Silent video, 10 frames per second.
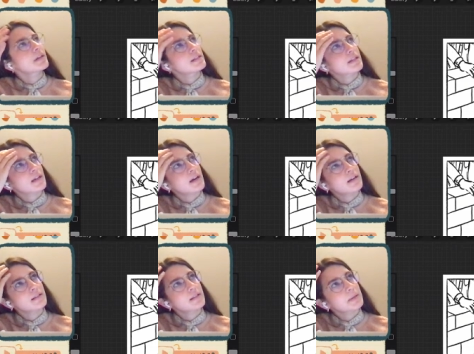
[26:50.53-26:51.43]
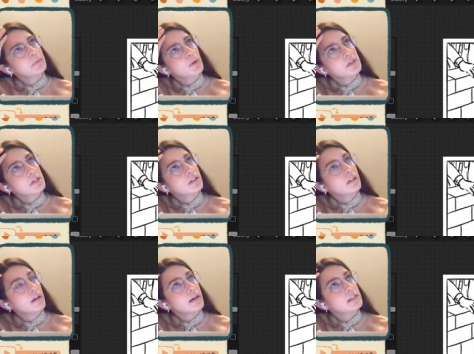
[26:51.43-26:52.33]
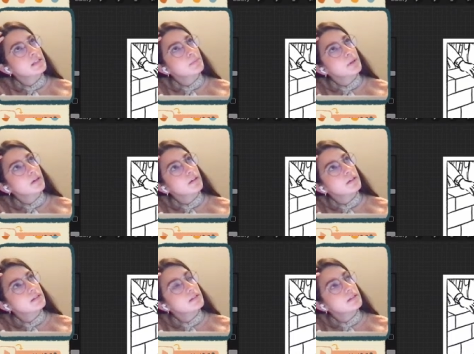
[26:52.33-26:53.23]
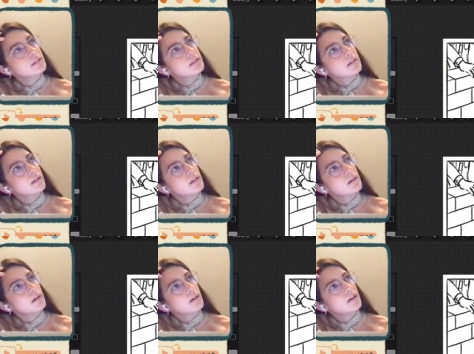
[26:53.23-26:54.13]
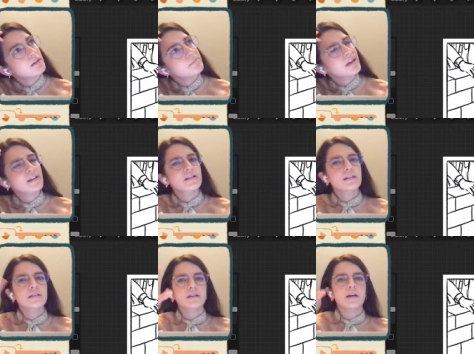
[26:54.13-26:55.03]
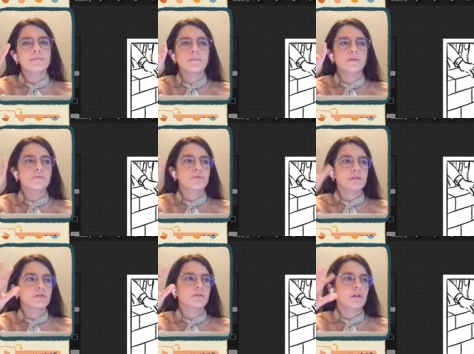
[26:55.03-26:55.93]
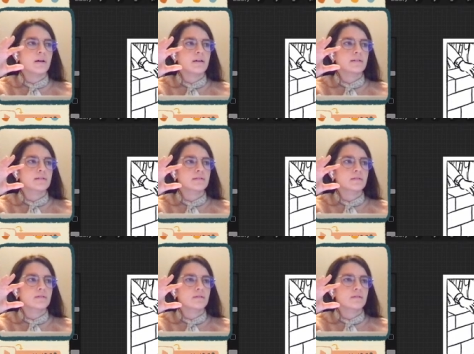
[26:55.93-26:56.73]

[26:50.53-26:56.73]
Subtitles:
thing is I kind of stopped watching the class because I guess at the time the original class,